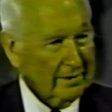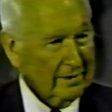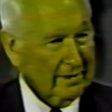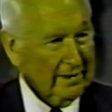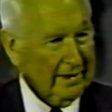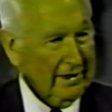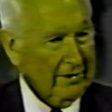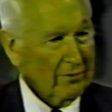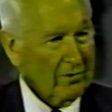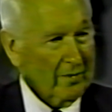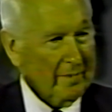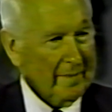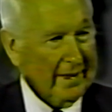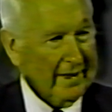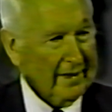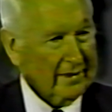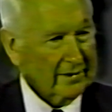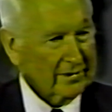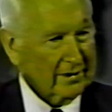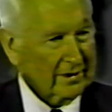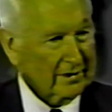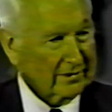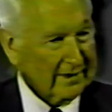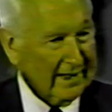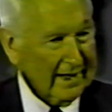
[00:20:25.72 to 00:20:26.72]
He
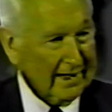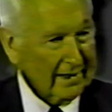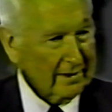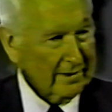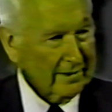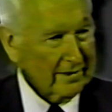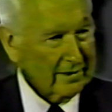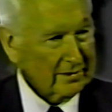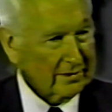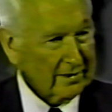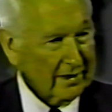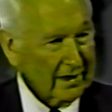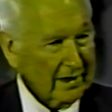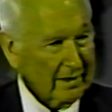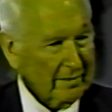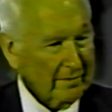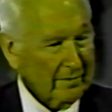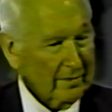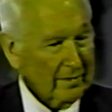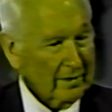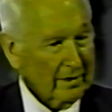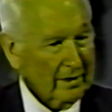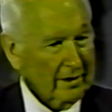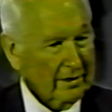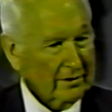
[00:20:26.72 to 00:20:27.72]
remains exactly the same.
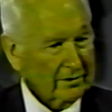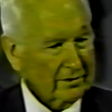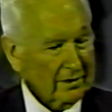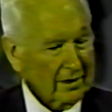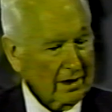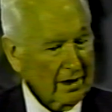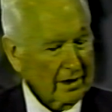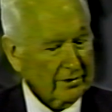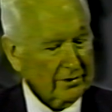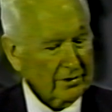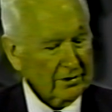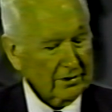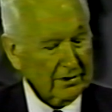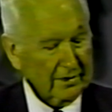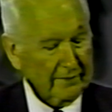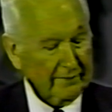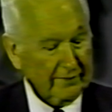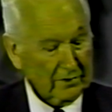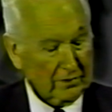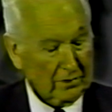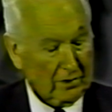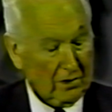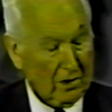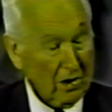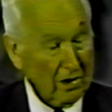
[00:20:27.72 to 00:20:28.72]
He's conscious of
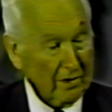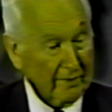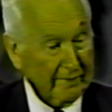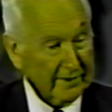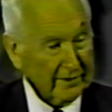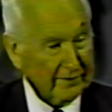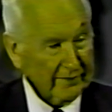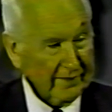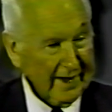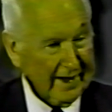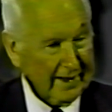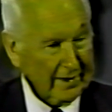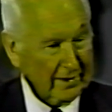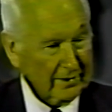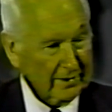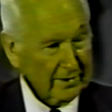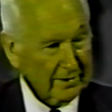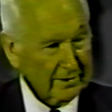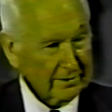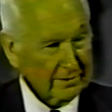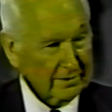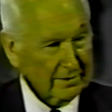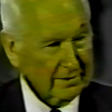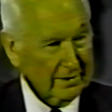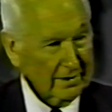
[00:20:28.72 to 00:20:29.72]
all of his
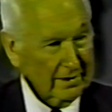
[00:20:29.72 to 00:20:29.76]
faculties.